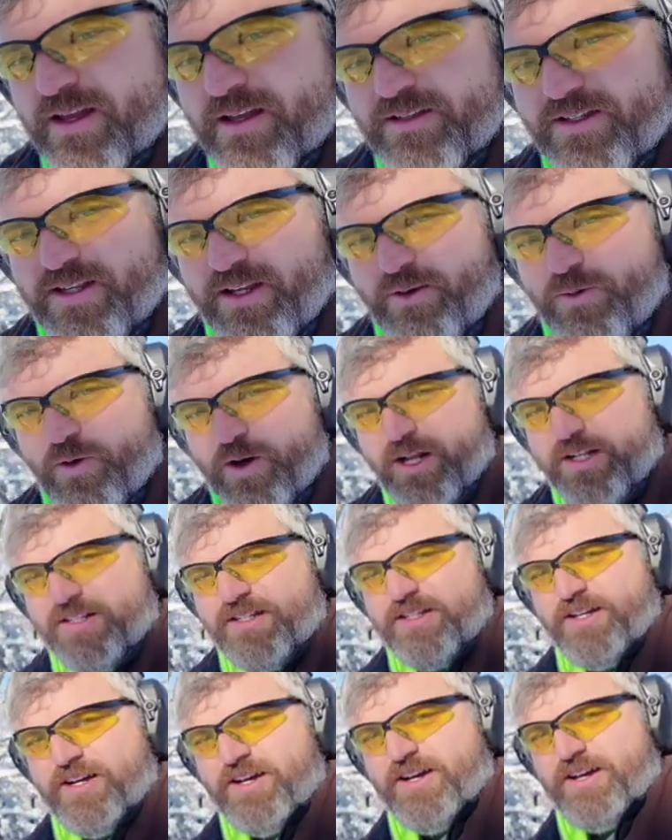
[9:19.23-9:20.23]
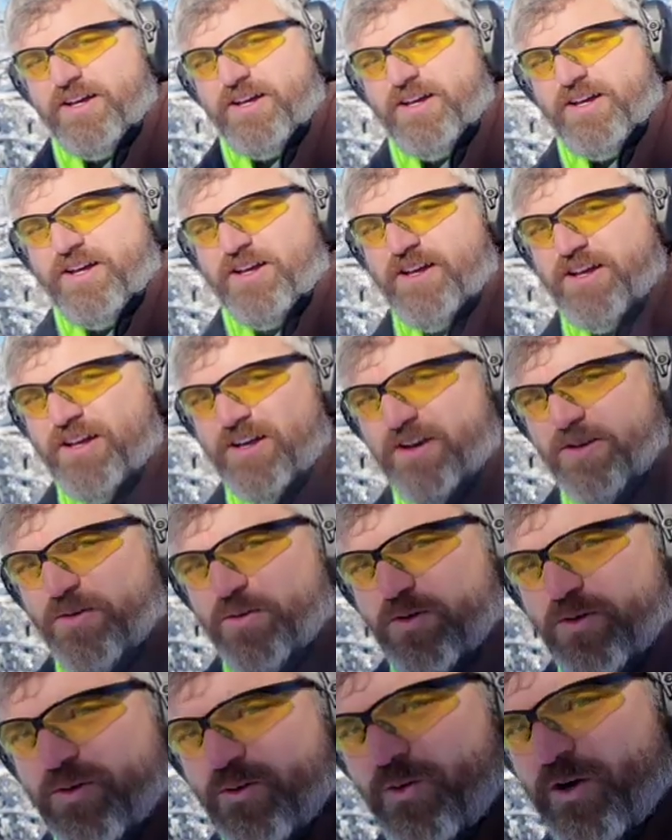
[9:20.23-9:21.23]
See what
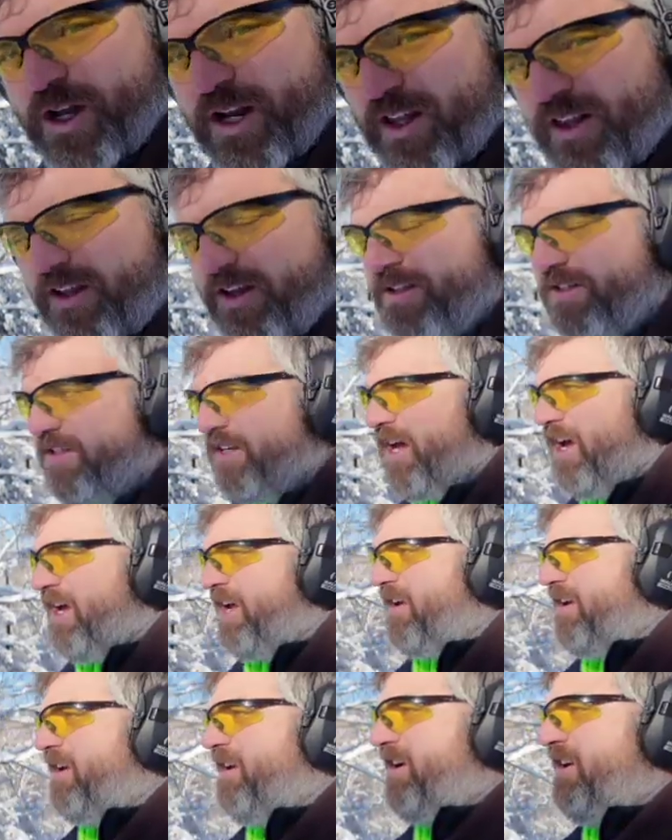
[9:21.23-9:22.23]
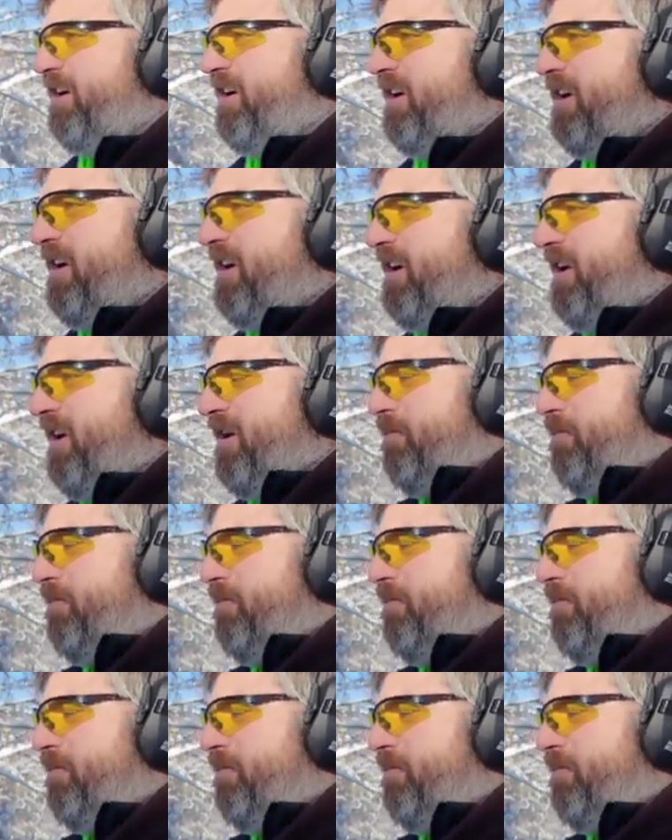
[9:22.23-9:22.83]
it looks like in